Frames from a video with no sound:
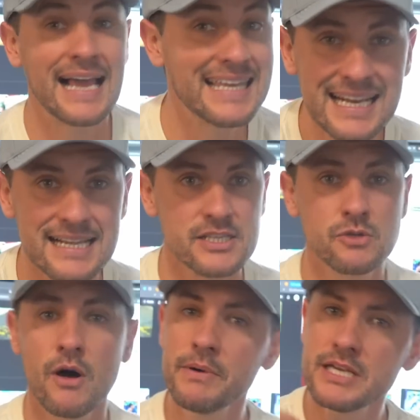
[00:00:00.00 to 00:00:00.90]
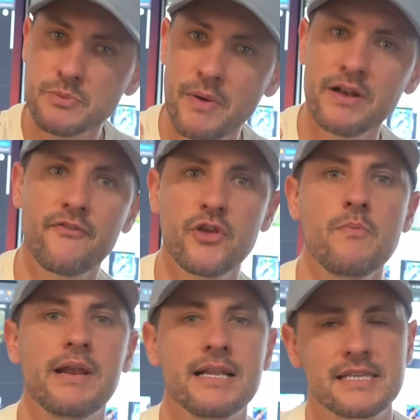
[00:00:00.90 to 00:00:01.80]
I get it. So I'm going to spend a few
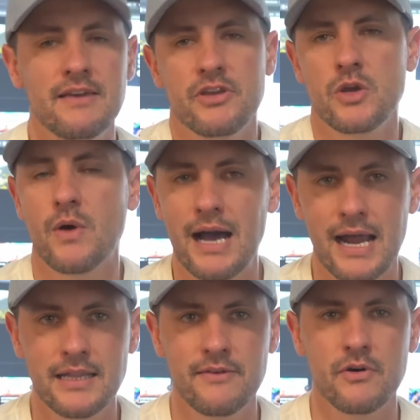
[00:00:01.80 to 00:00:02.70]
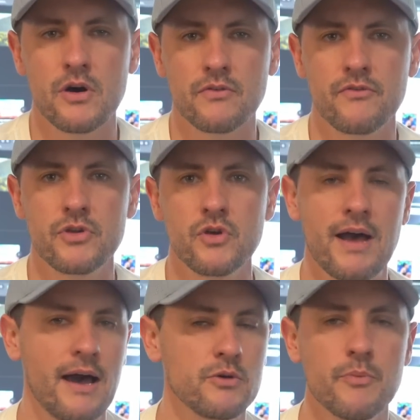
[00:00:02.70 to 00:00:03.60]
minutes giving you a high-level overview of
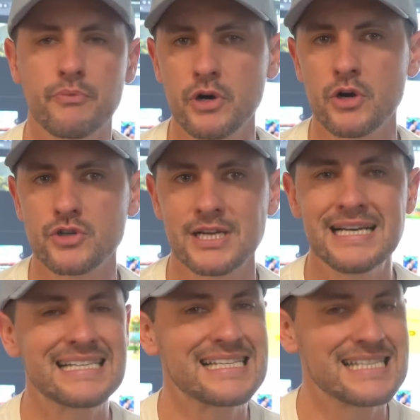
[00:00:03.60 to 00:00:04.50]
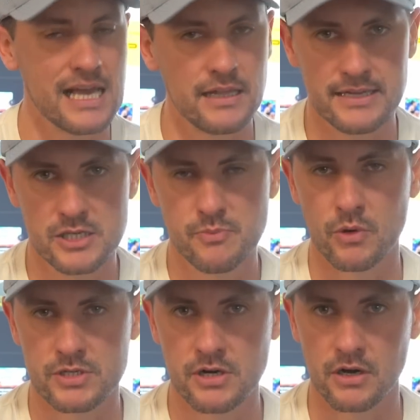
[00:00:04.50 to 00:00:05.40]
how to approach selling
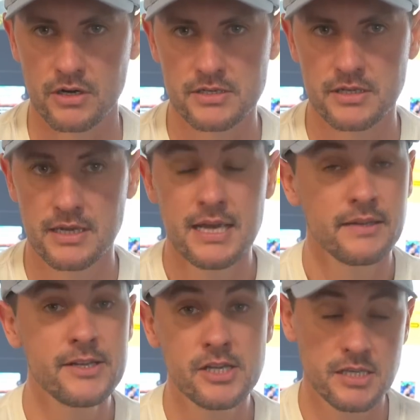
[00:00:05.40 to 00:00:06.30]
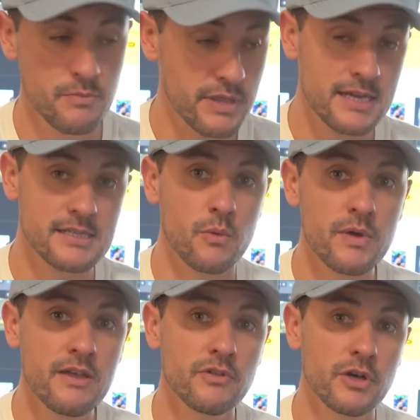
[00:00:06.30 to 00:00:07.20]
sports cards. These are some things that
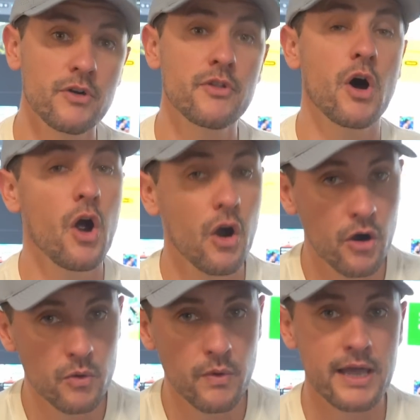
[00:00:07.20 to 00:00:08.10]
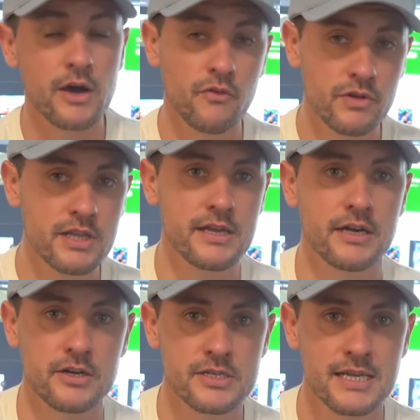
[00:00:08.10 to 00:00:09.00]
we've learned the hard way over the
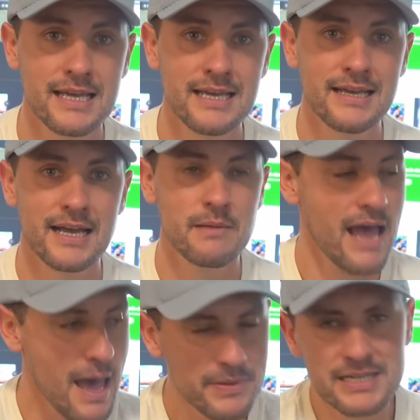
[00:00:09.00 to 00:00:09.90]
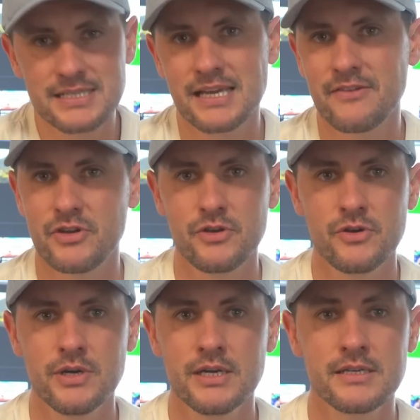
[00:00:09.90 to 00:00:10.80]
years, and I'm happy to save
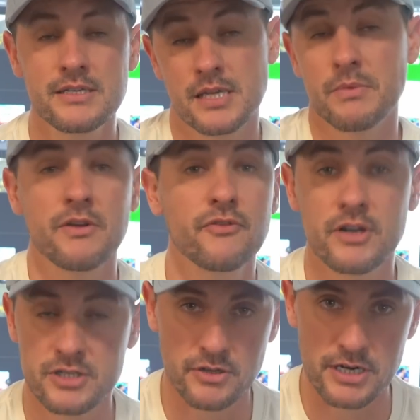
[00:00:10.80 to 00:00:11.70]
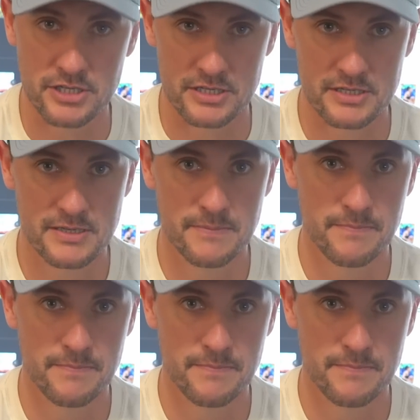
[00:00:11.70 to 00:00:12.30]
you some of the frustrations.